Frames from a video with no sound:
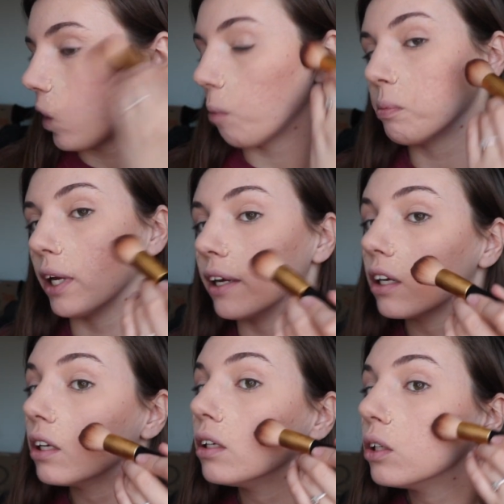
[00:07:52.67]
I'm
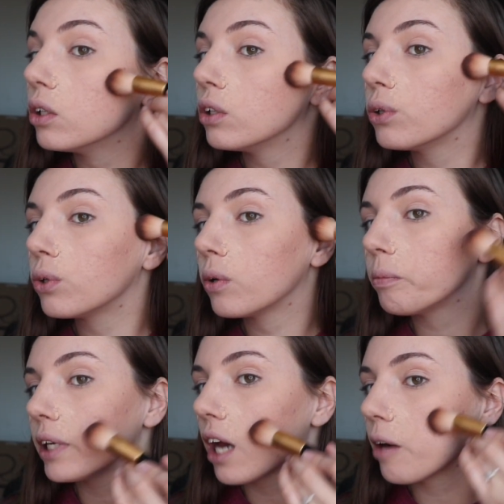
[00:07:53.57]
like,
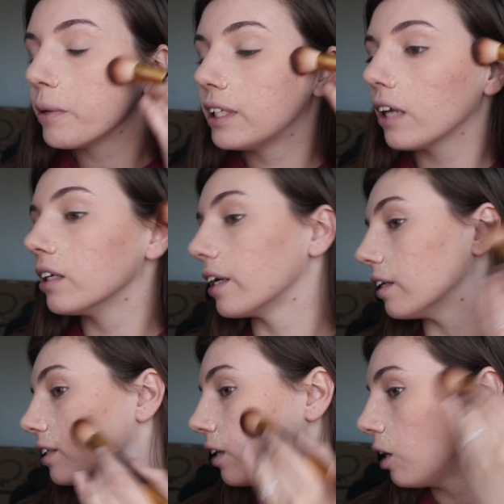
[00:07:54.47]
you gotta be
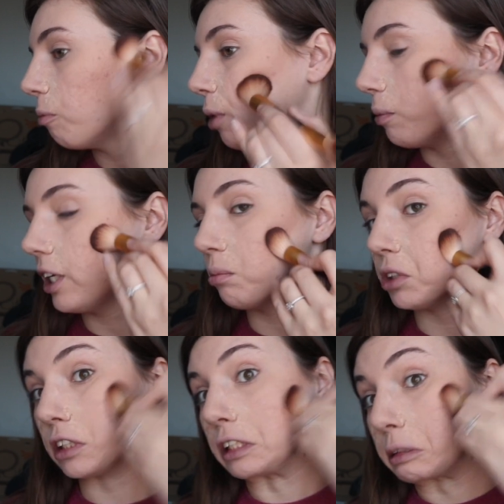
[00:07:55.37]
delicate. But me, I'm
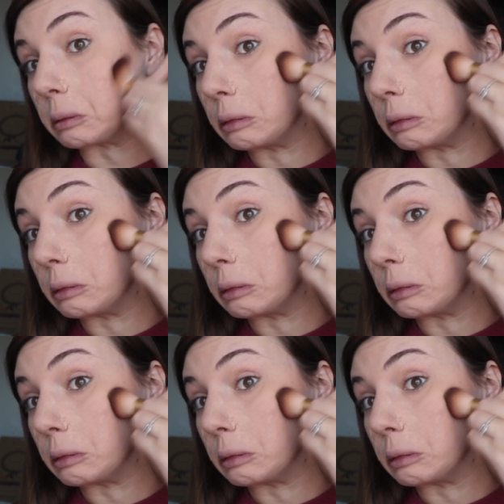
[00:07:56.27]
just like,